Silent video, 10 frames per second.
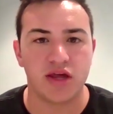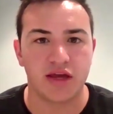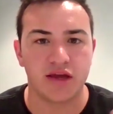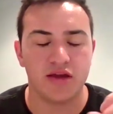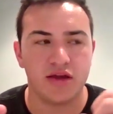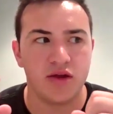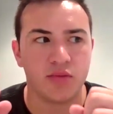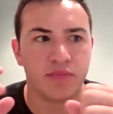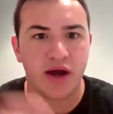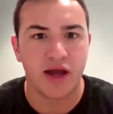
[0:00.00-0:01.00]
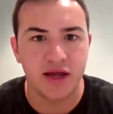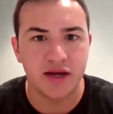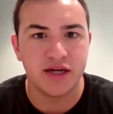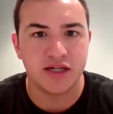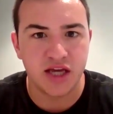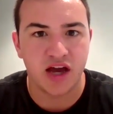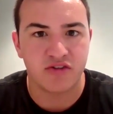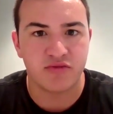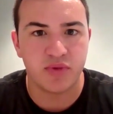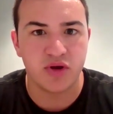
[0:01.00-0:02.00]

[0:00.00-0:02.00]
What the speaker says: like you're buying an ETF,